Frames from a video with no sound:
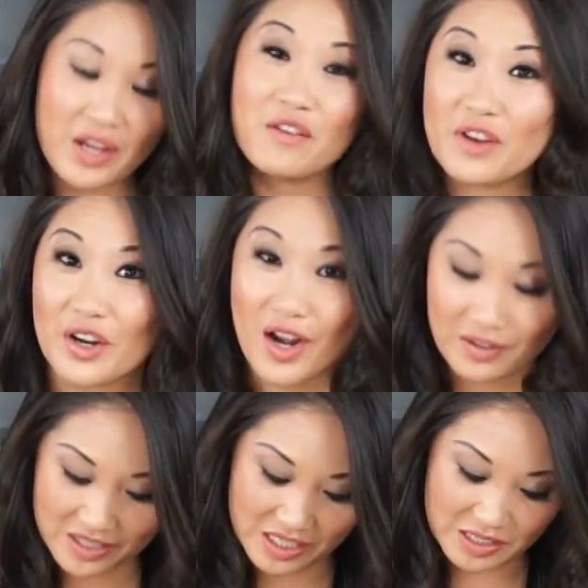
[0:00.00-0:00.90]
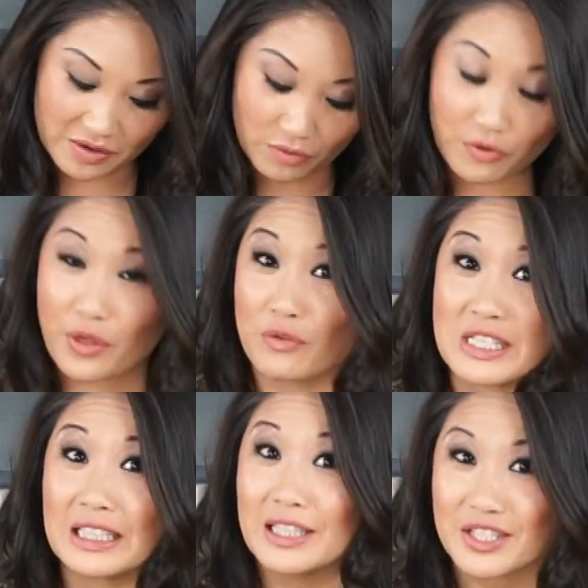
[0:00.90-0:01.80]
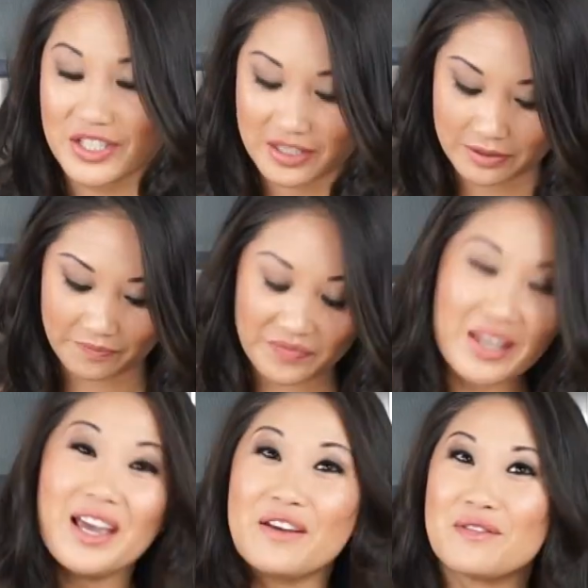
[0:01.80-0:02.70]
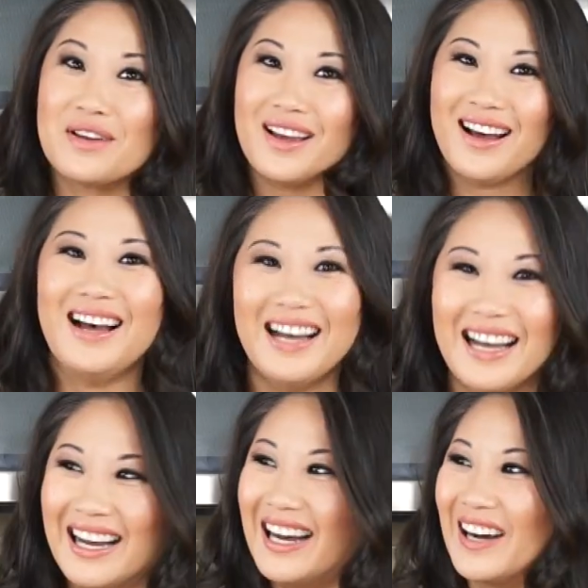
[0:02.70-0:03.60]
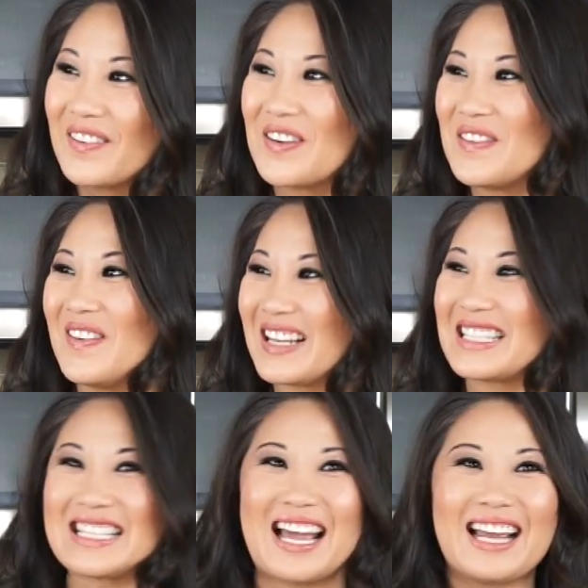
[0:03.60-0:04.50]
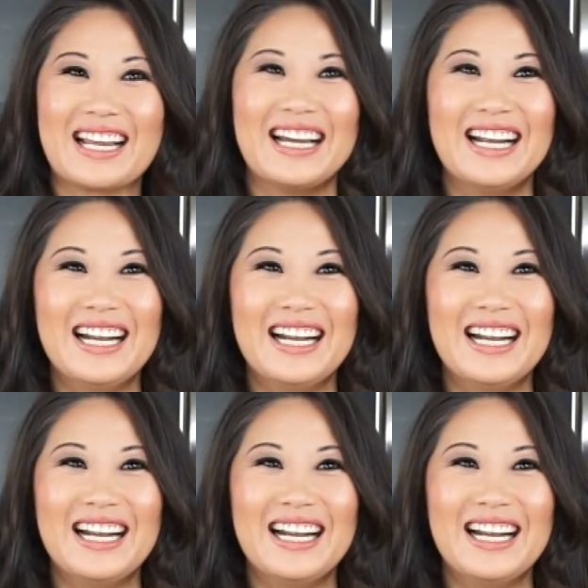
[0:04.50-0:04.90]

very often, the delicious, what am I saying?